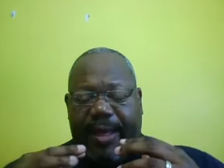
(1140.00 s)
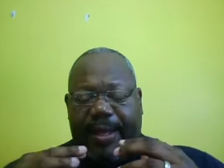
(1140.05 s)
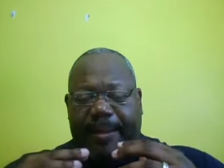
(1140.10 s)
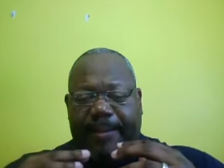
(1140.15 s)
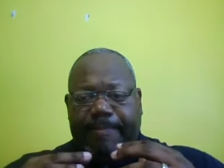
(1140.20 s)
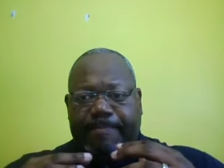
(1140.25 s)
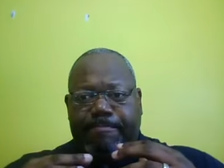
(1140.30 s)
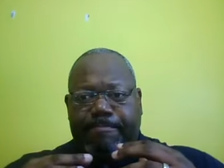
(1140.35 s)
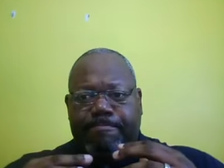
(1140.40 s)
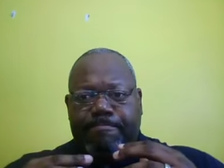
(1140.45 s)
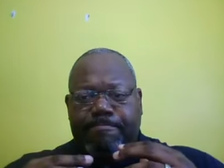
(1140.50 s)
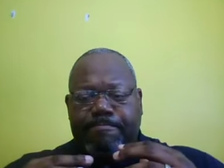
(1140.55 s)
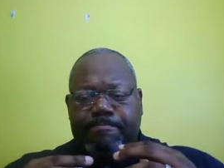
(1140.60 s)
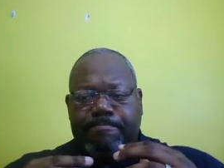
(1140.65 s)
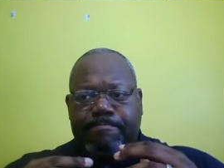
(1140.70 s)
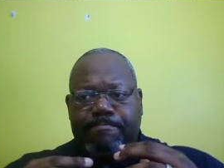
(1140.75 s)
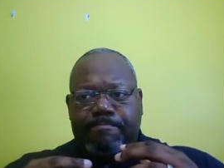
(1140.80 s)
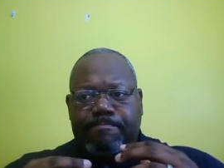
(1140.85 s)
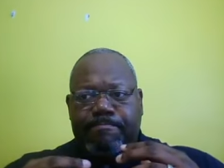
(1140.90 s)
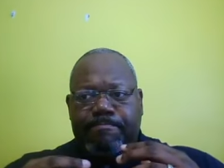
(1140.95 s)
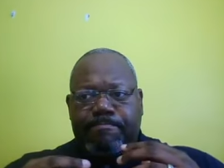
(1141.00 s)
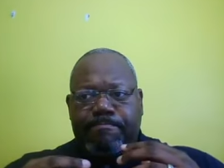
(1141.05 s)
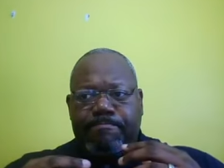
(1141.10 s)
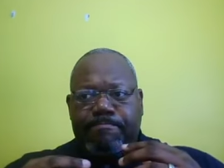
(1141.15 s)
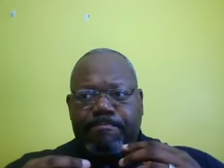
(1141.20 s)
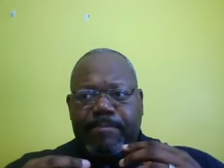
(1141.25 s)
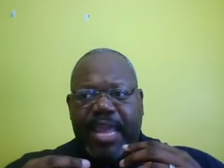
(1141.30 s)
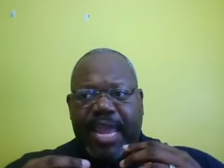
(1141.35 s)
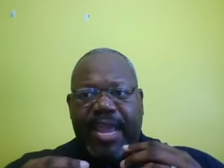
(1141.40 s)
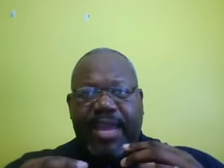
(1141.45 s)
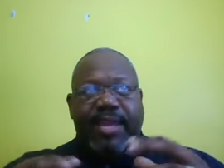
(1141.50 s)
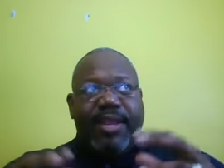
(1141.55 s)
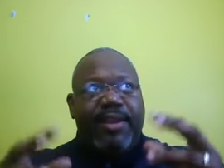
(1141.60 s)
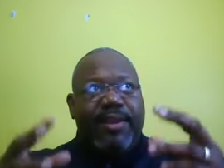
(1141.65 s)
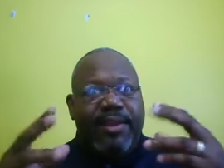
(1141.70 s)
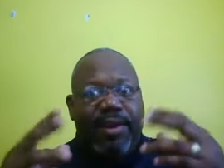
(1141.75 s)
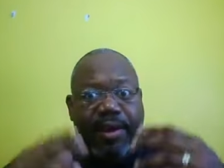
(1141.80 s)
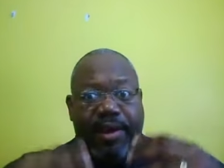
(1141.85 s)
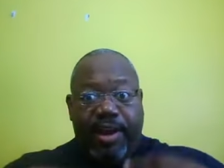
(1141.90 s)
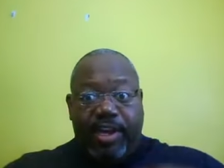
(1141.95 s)
um,
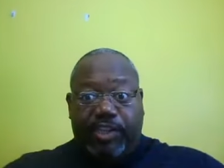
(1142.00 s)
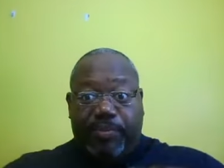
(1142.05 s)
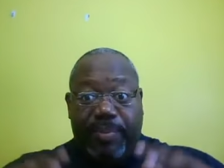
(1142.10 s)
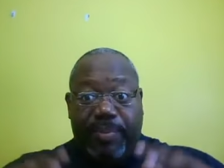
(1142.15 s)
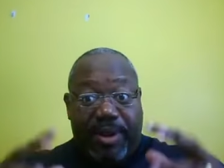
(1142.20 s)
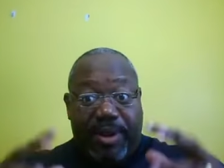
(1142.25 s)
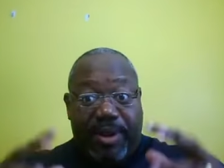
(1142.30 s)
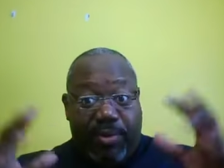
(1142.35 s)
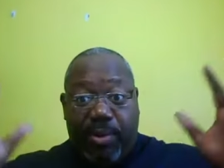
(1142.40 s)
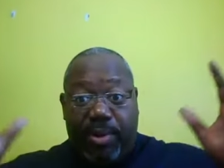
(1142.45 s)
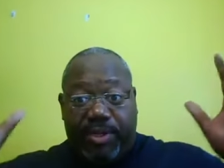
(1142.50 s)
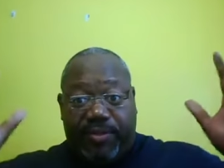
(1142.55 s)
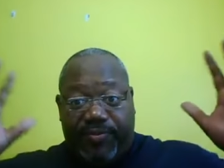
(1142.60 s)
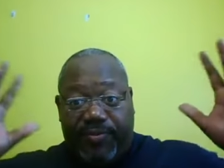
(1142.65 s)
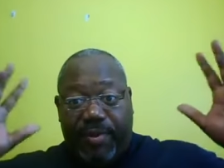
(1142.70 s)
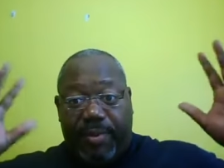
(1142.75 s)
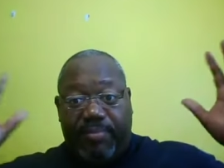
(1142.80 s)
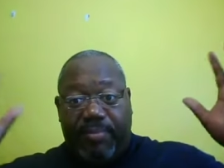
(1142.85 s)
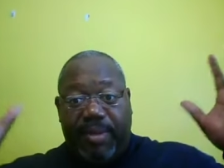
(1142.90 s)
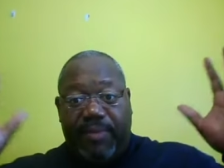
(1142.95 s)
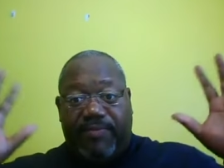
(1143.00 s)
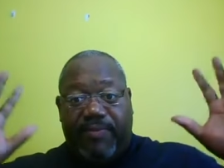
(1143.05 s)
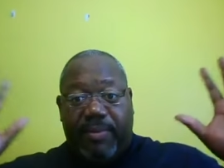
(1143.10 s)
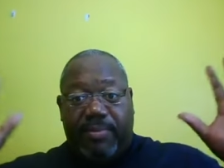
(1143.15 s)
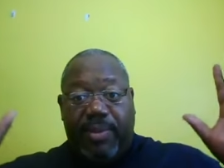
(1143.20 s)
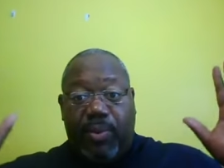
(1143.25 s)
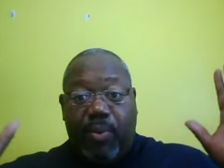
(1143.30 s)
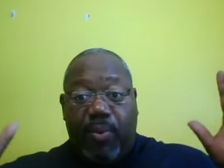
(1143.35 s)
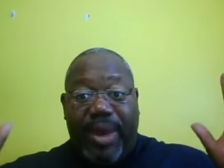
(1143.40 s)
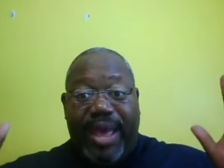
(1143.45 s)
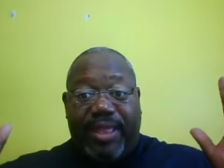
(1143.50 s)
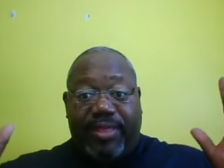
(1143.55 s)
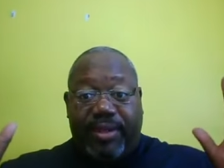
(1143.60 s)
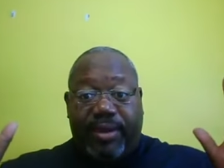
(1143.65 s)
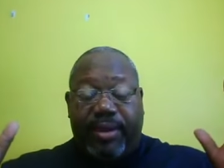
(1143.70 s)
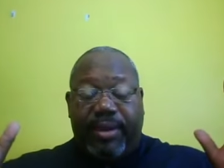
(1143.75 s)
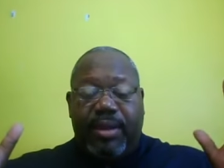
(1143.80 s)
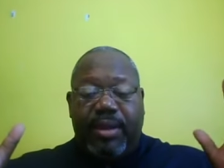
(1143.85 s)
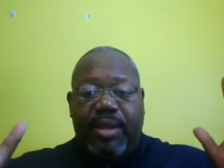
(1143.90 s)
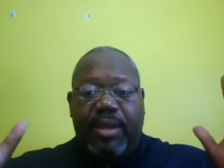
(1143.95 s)
any nourishment, of course, from from the
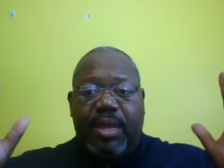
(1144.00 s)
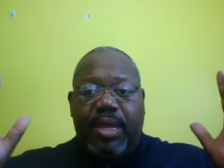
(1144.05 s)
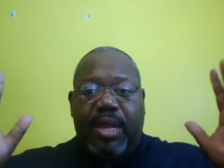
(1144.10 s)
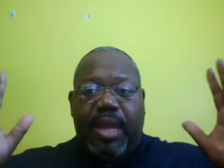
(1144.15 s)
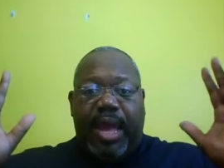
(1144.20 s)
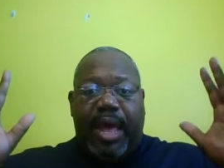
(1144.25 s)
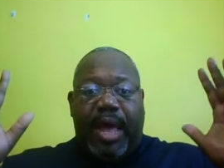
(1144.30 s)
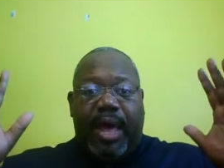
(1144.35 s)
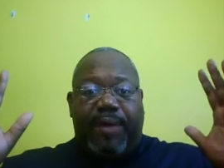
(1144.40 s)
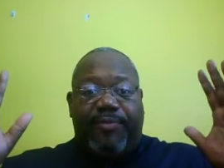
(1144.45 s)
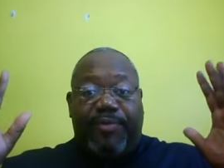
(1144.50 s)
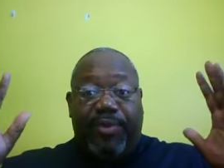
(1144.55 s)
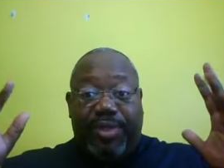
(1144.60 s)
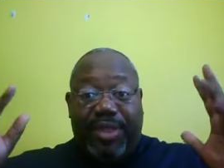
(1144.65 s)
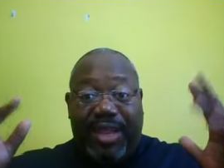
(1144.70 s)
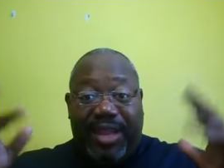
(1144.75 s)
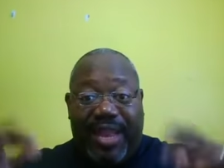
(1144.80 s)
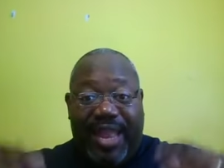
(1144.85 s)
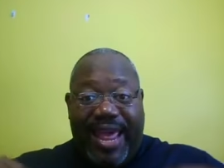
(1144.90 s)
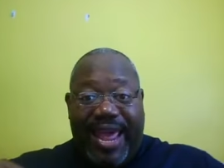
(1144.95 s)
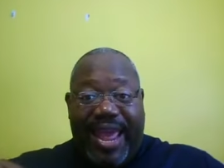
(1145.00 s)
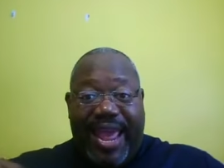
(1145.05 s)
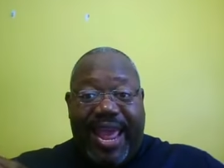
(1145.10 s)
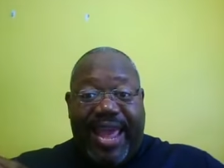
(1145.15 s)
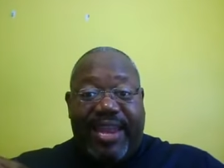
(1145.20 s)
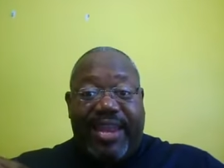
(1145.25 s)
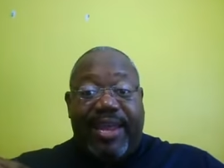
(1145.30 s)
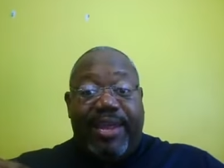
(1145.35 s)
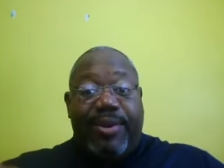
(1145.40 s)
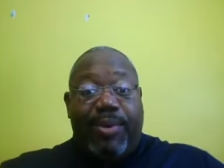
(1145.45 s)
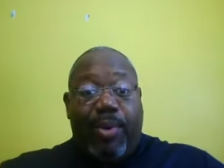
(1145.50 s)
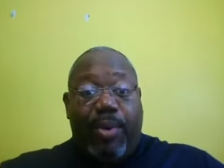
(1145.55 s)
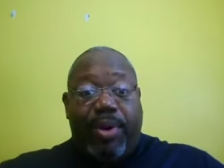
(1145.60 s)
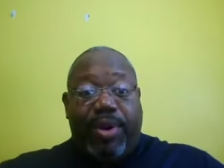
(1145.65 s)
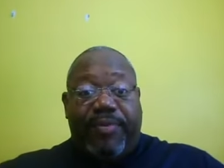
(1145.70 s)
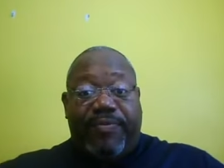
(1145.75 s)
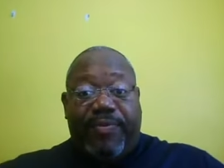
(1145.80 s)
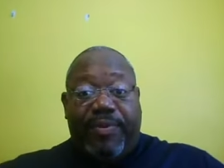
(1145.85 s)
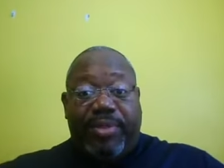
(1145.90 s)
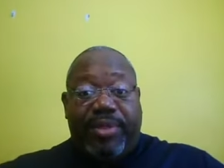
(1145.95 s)
weather uh, for the land in
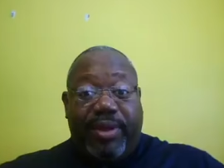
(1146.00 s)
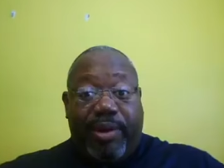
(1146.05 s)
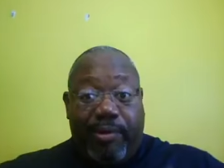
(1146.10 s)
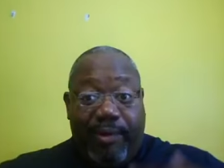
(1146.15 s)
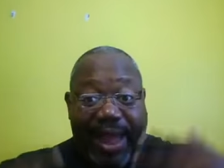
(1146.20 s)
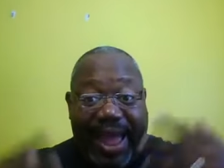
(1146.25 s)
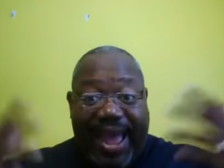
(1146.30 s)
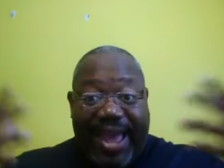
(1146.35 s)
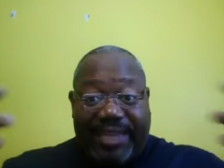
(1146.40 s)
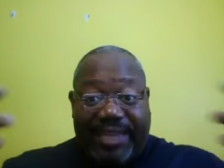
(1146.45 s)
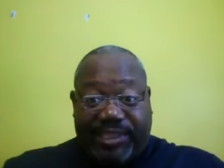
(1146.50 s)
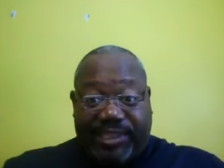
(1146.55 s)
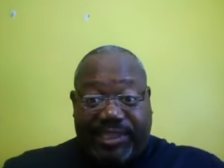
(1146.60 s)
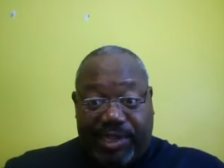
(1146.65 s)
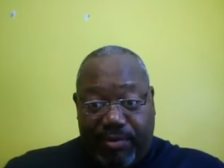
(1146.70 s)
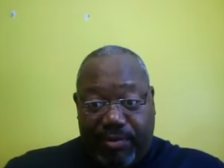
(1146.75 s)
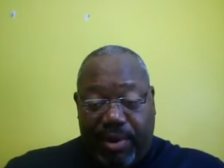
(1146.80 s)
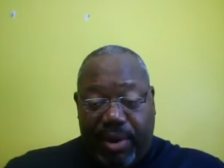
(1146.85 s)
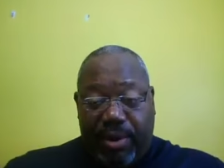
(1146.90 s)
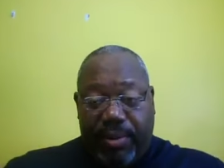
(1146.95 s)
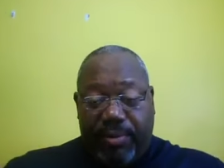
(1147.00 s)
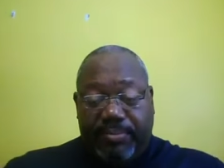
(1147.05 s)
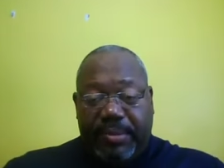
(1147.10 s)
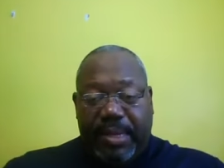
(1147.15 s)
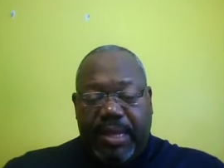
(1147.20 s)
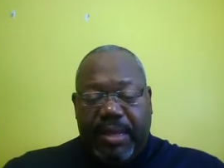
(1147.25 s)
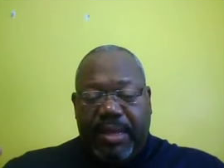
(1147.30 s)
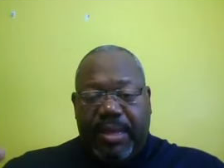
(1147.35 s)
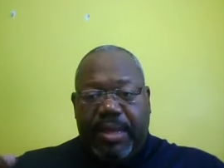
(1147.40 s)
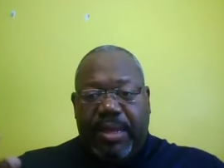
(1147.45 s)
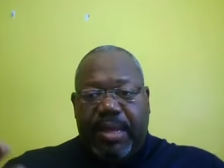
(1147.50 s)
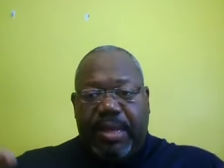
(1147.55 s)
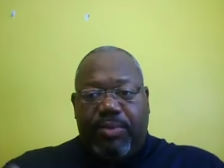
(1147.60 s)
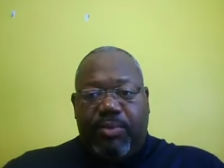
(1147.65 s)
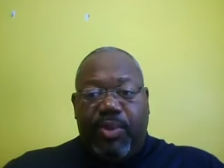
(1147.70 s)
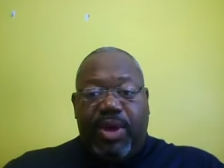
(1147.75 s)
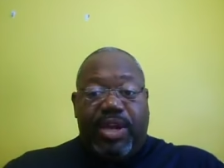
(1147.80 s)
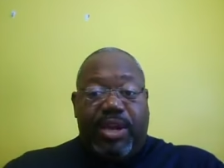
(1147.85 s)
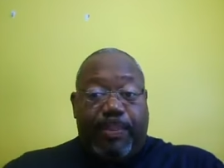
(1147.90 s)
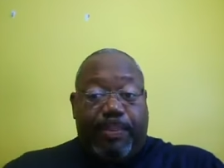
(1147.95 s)
order for the grass to grow.
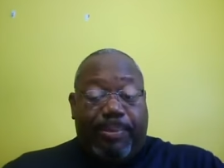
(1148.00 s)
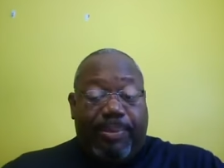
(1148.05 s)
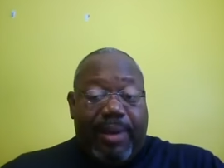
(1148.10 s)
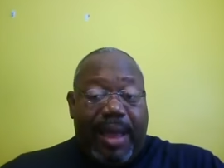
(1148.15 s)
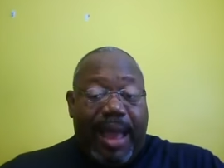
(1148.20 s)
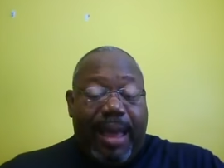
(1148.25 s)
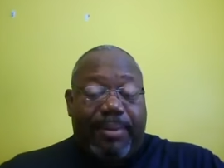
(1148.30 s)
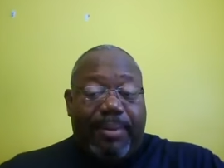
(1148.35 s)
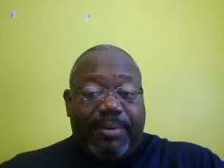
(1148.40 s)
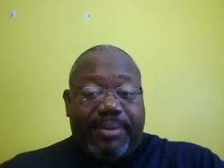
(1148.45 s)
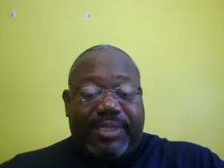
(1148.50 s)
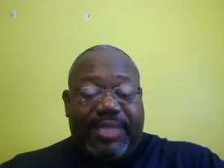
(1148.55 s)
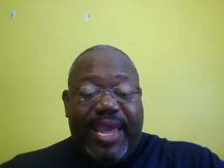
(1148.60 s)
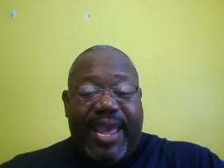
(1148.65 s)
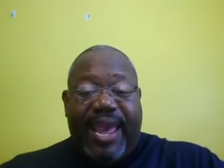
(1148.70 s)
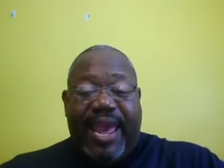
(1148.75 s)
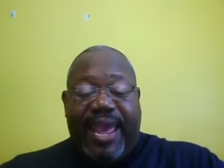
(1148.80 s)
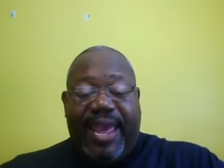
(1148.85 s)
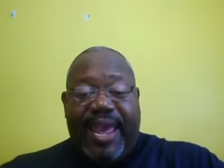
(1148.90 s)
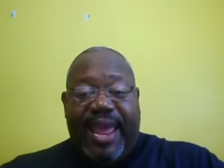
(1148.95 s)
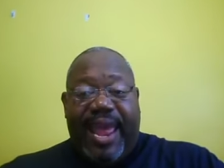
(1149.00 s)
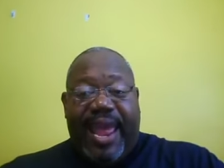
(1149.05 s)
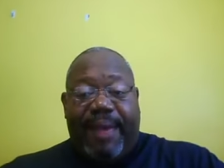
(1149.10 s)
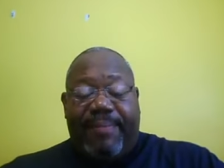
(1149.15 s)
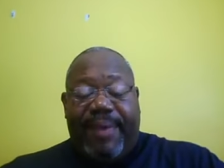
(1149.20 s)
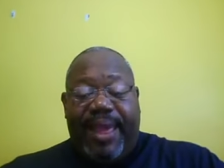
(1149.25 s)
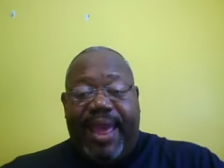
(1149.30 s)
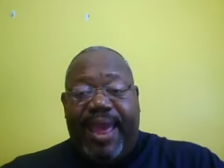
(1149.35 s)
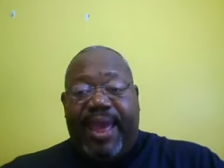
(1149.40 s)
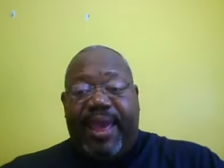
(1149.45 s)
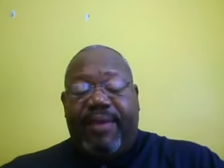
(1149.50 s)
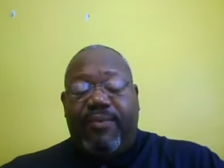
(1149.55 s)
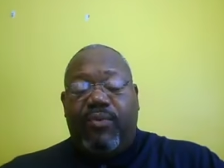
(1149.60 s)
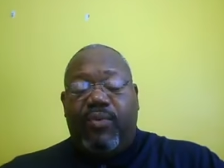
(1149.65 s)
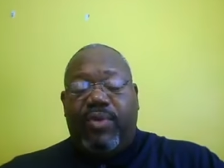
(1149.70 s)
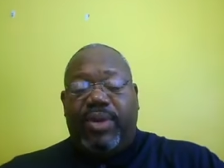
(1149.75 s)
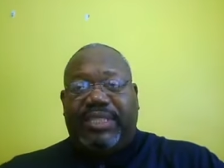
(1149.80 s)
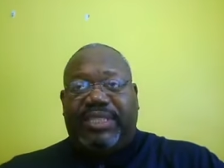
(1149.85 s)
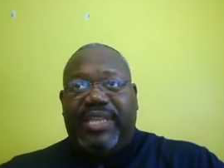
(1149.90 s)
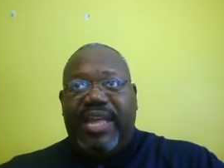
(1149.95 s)
One of the problems that Ahab had
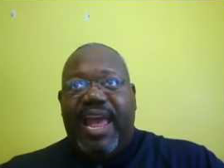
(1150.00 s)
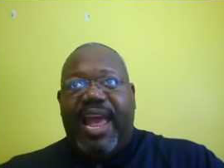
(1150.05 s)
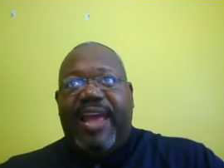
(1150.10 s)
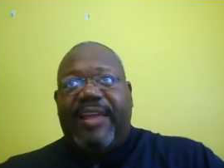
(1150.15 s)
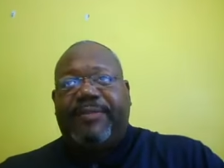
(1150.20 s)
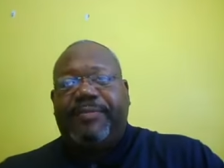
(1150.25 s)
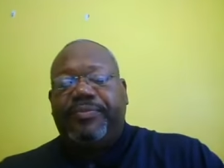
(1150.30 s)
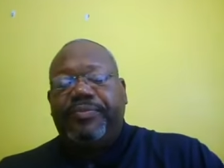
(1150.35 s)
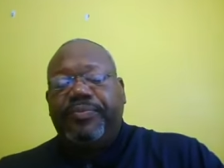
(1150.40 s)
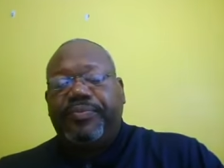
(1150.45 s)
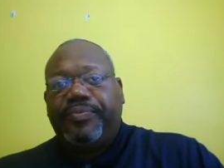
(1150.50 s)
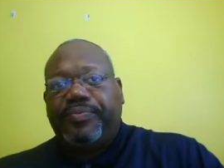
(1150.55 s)
was that